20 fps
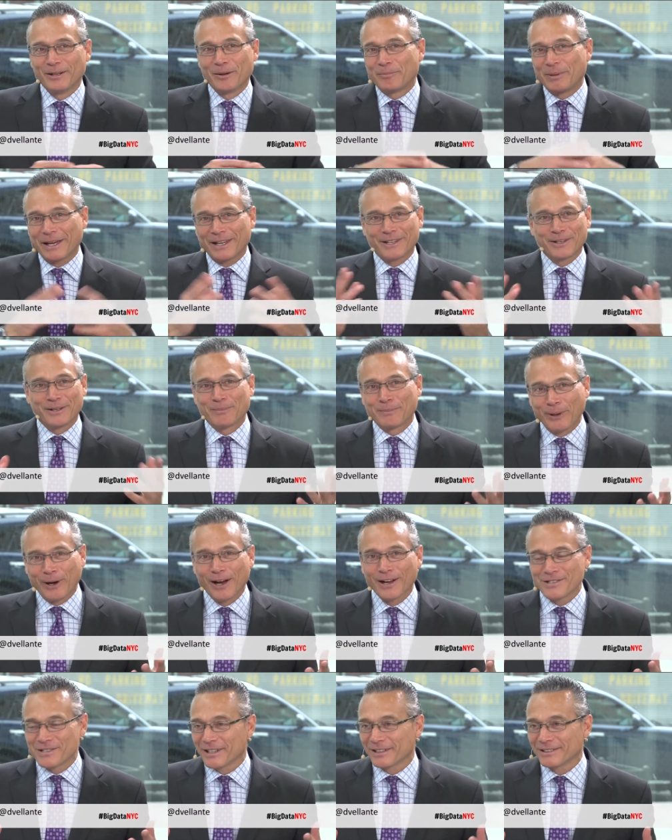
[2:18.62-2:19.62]
you know, pick your
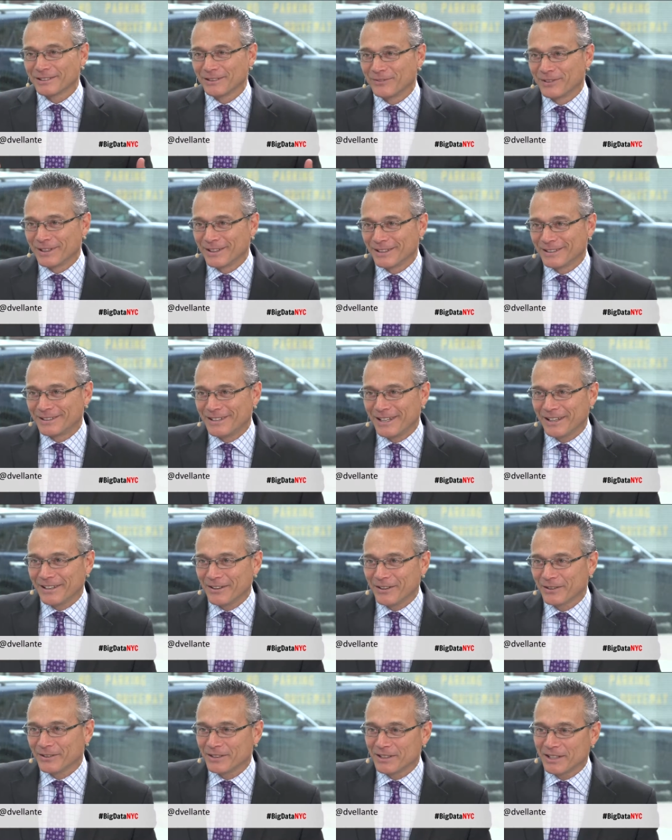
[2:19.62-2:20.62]
project of the,
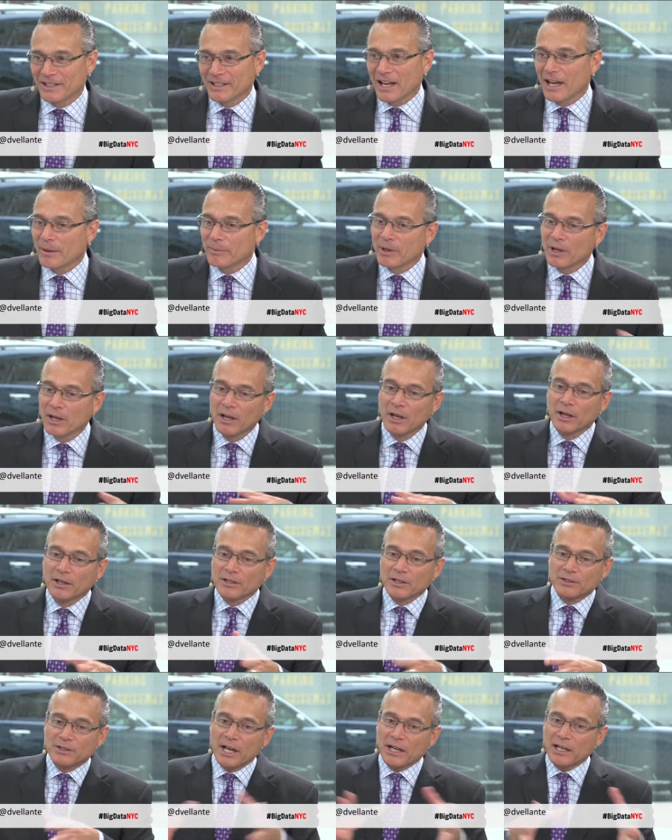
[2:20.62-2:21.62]
exactly. the day. But
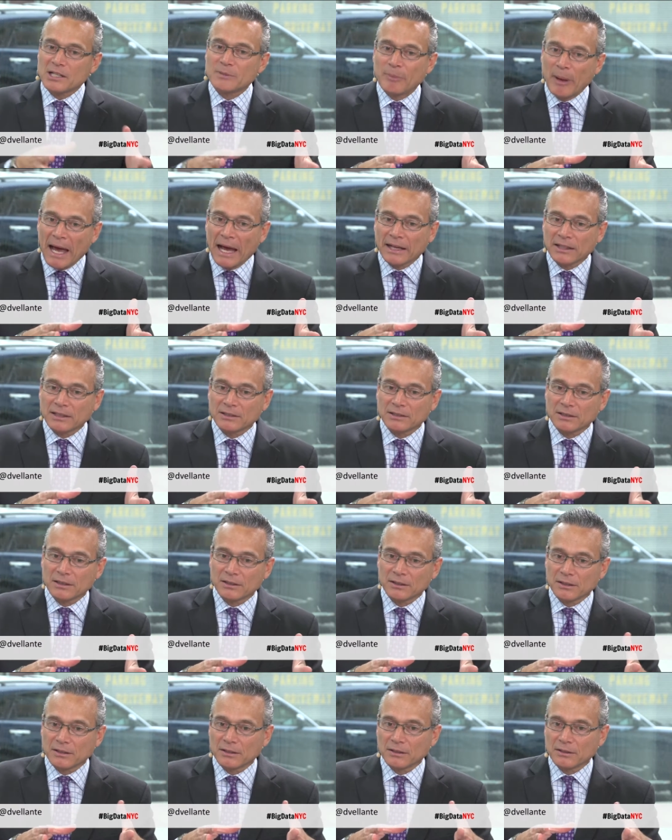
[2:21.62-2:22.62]
yeah. so take us back
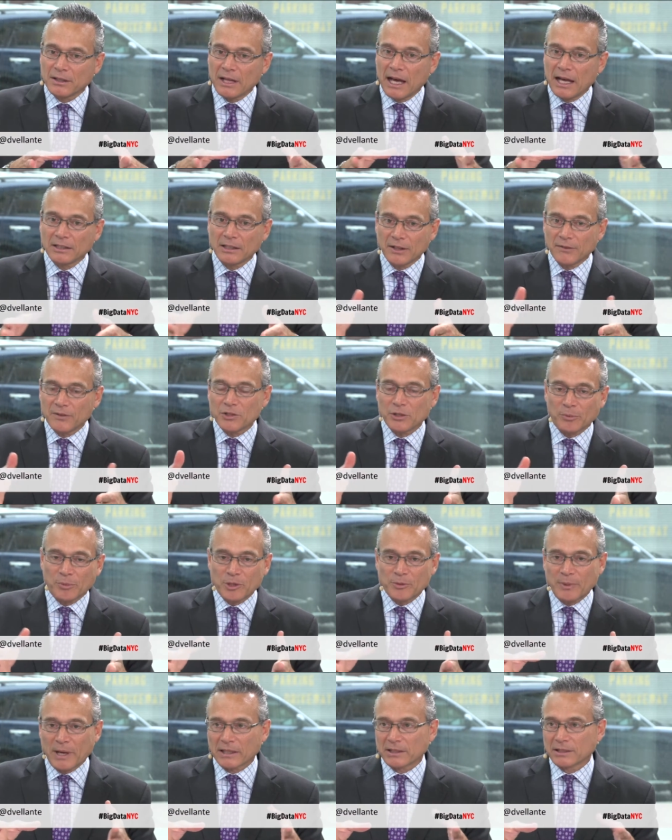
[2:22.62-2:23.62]
to that and give us your
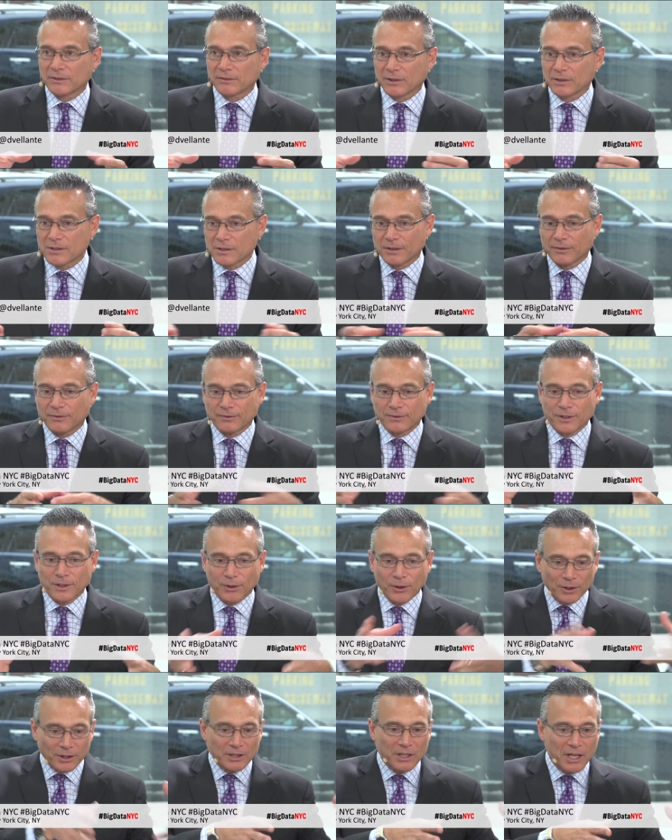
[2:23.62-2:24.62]
perspective on sort of
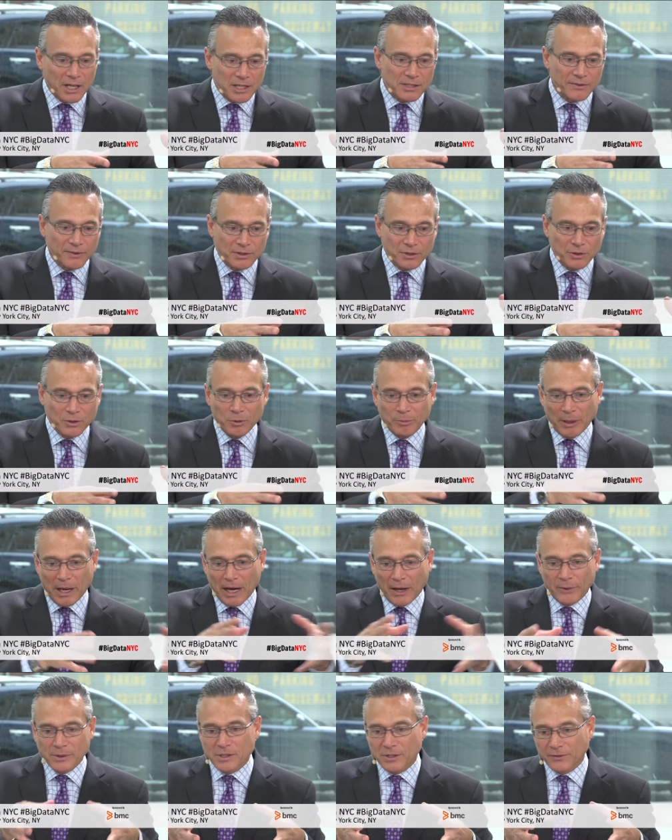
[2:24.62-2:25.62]
the early days of Hadoop,
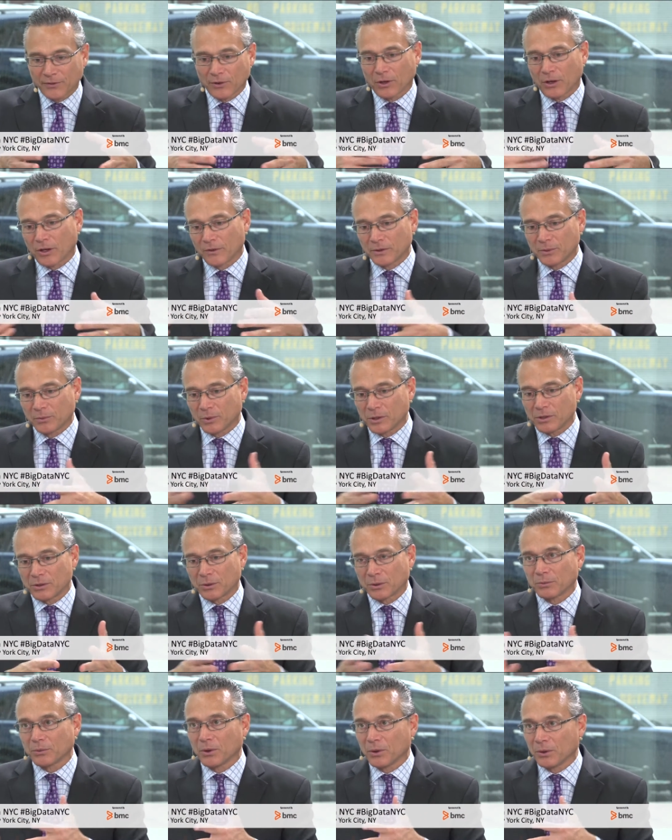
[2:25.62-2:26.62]
how it's evolved and what
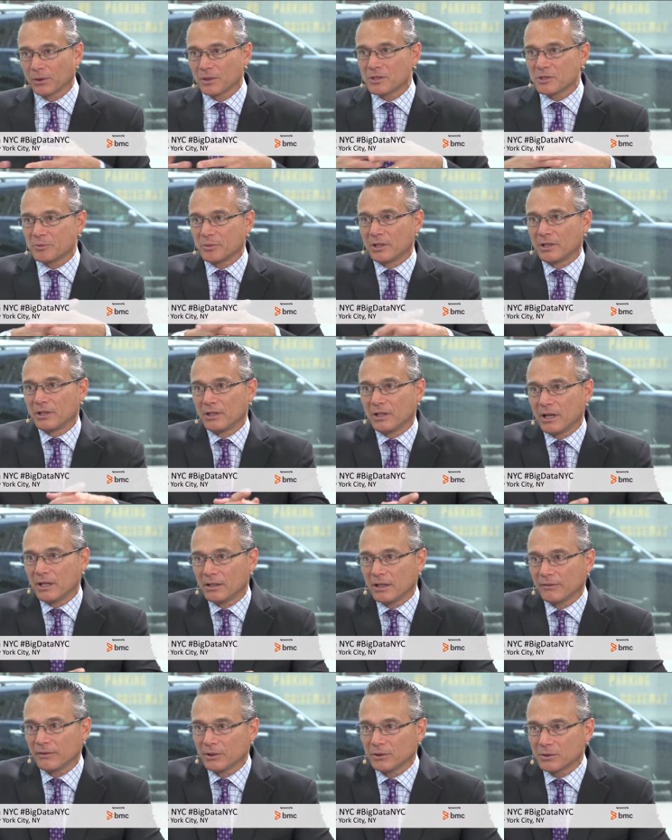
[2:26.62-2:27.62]
your role has been in
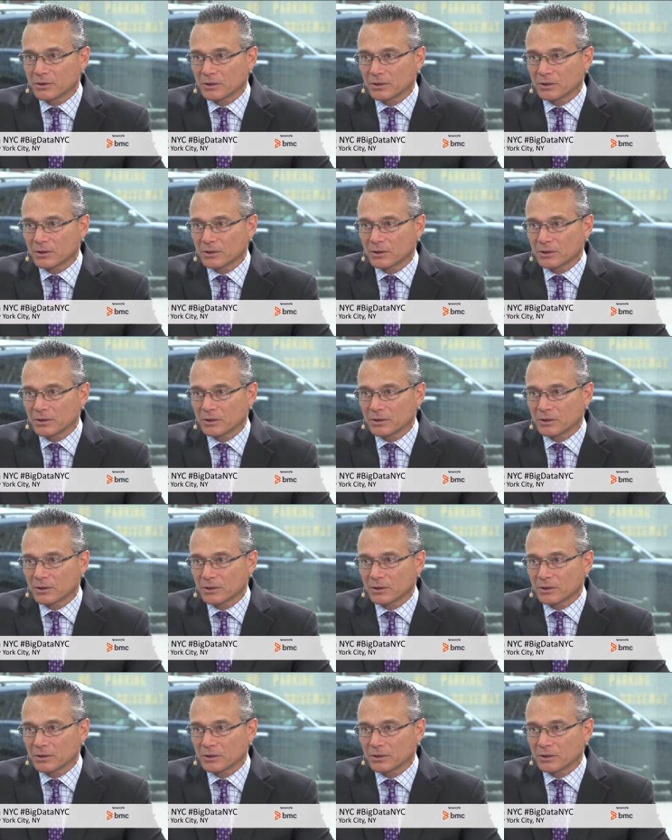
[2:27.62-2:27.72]
that evolution.